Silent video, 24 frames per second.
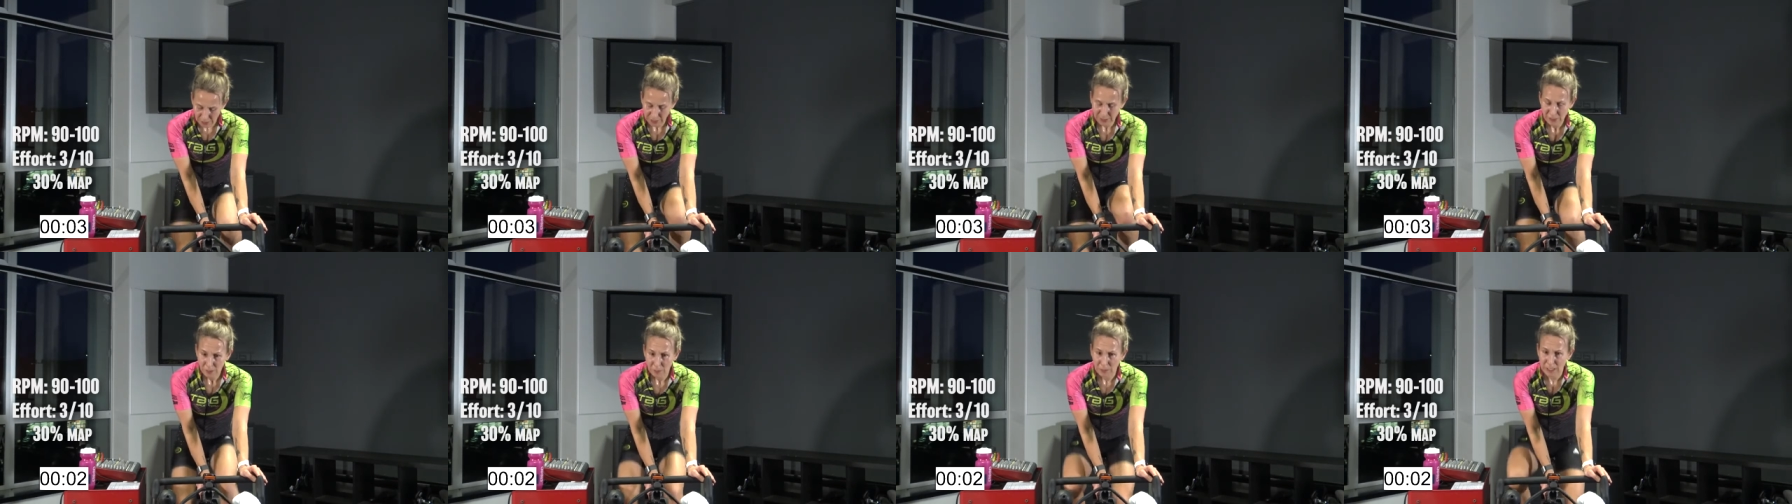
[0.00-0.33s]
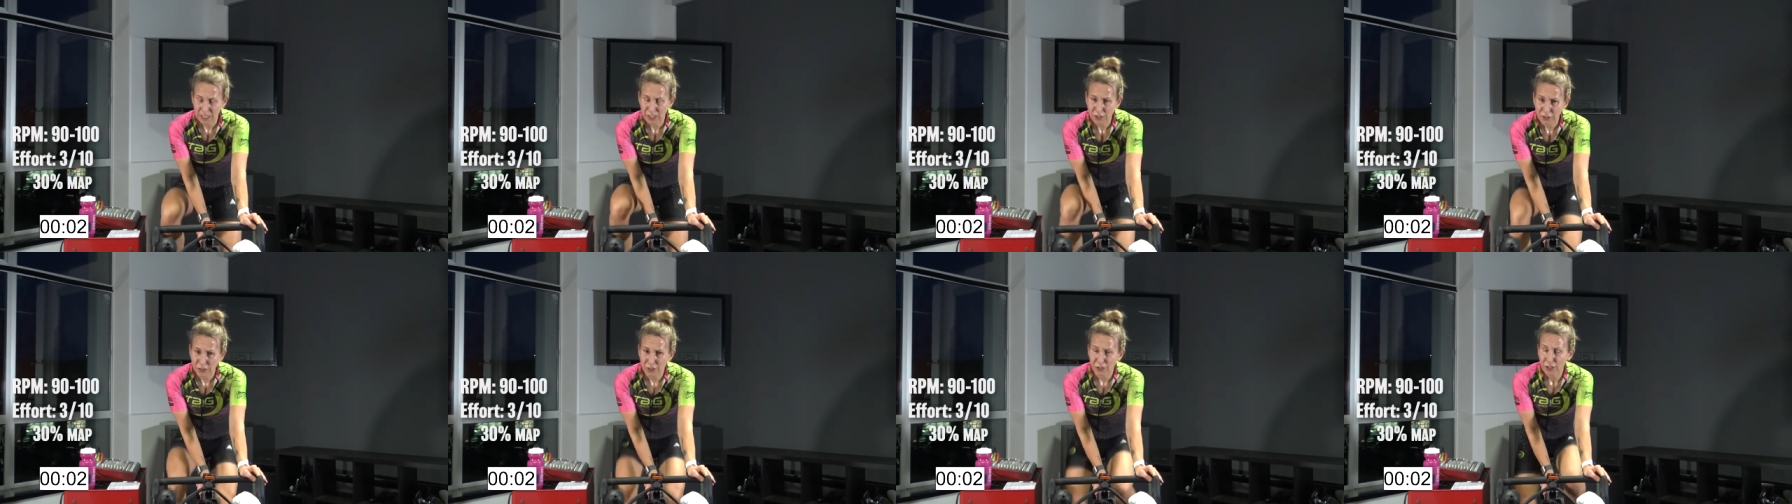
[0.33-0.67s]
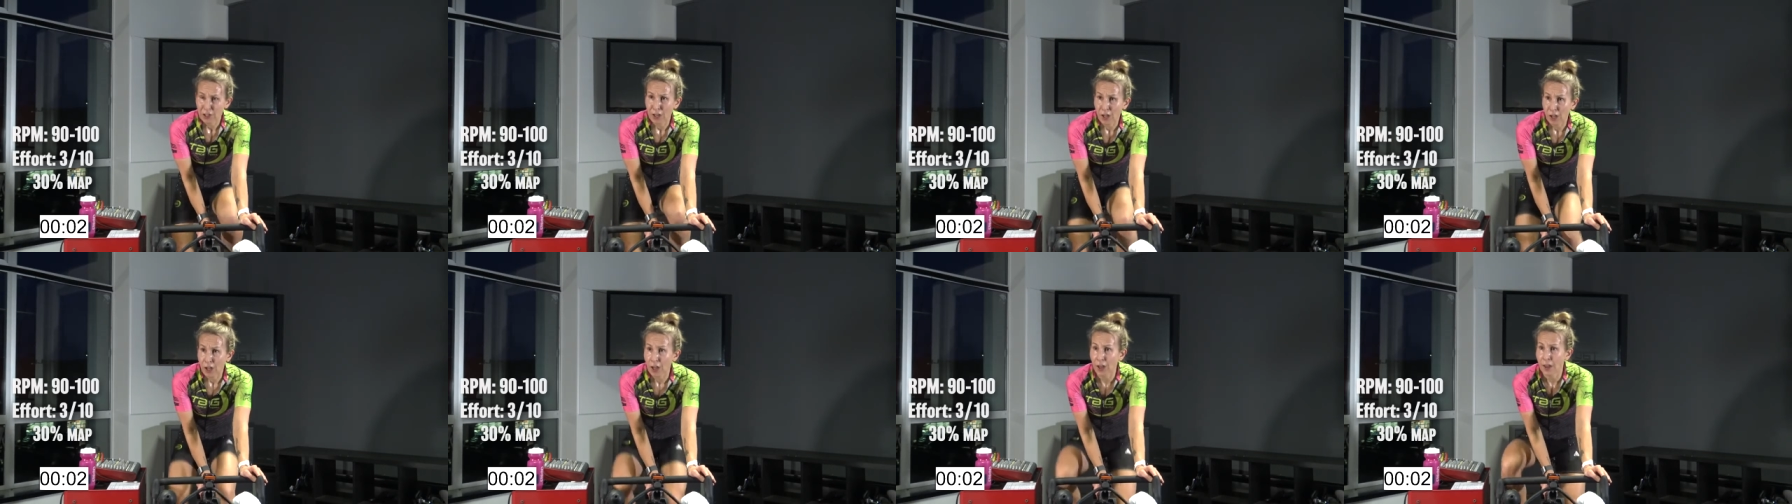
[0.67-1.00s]
the Swedish
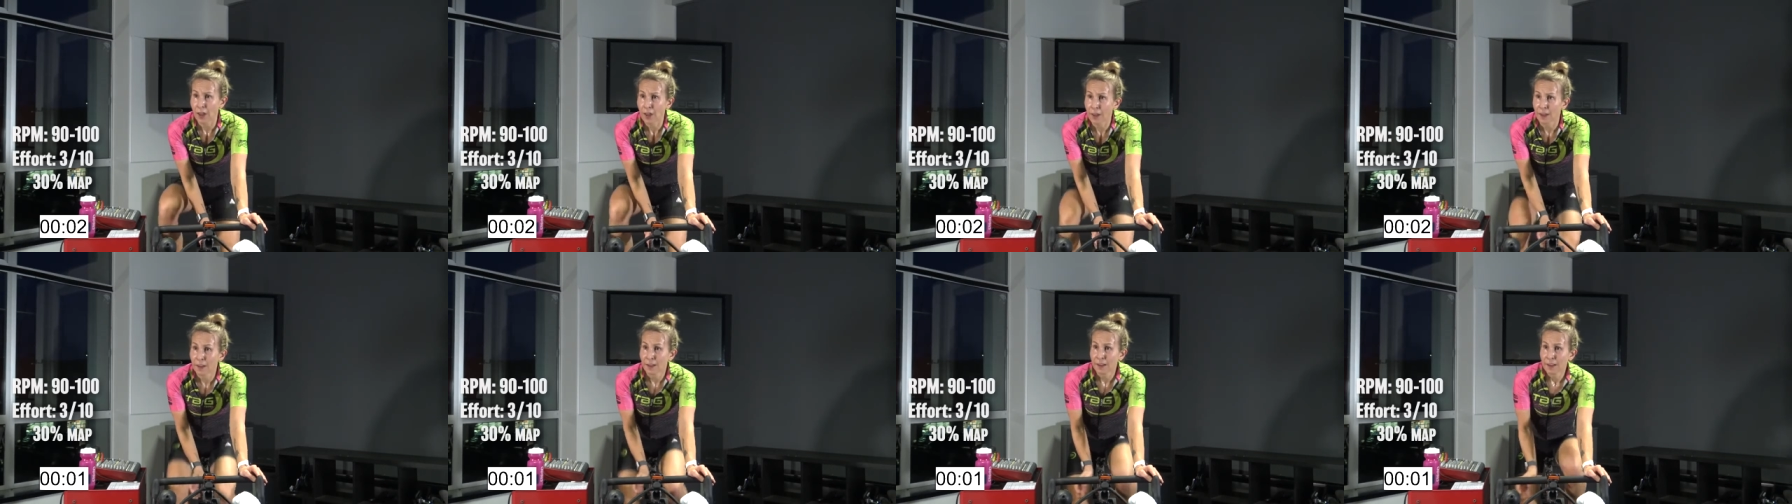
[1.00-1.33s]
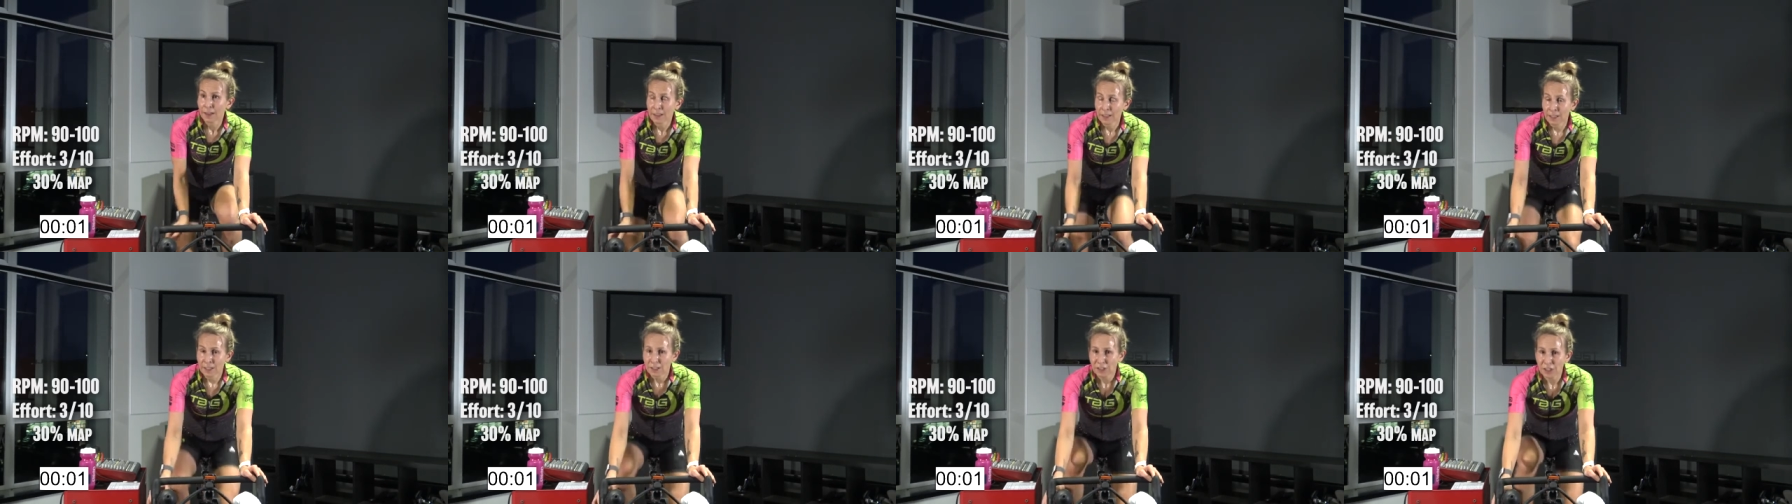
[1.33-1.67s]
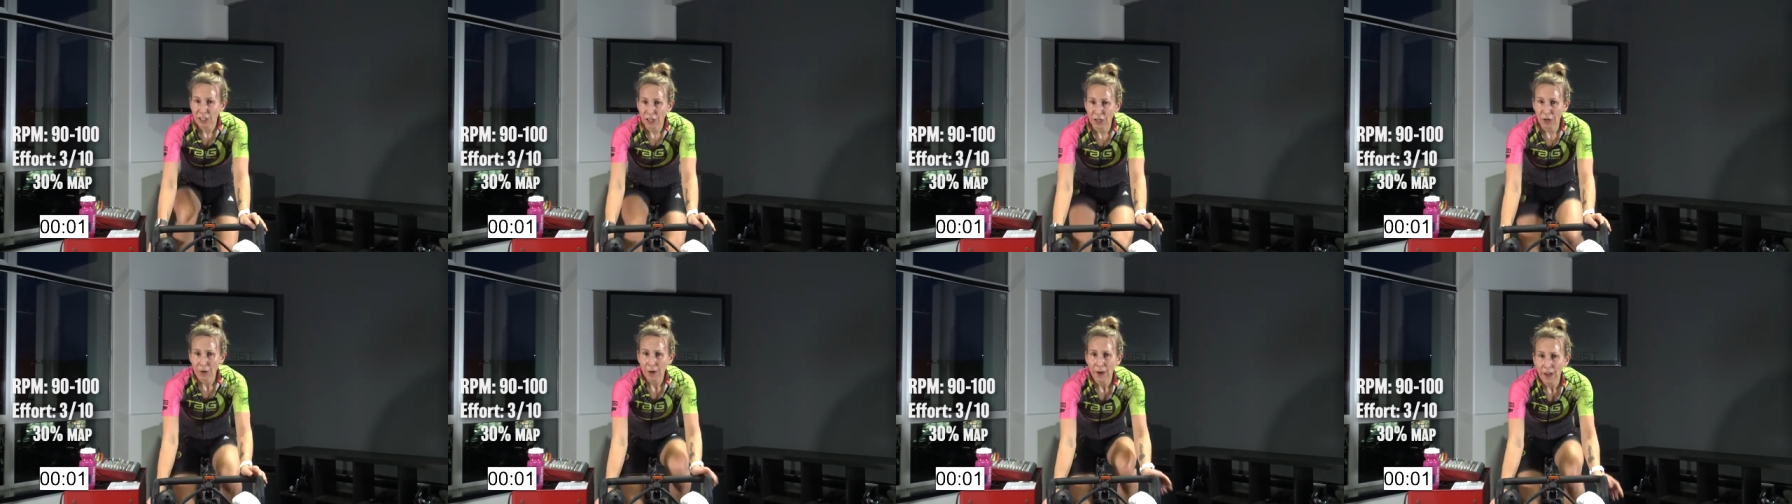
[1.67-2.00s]
girl.
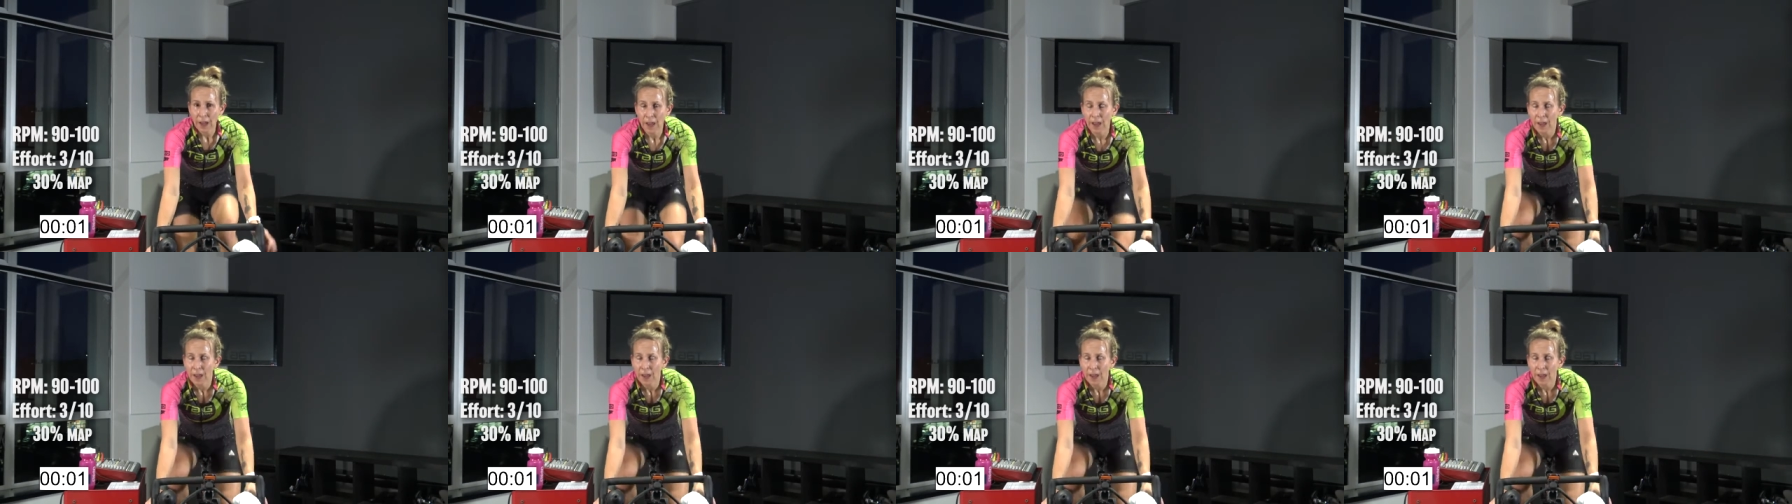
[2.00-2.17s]
2,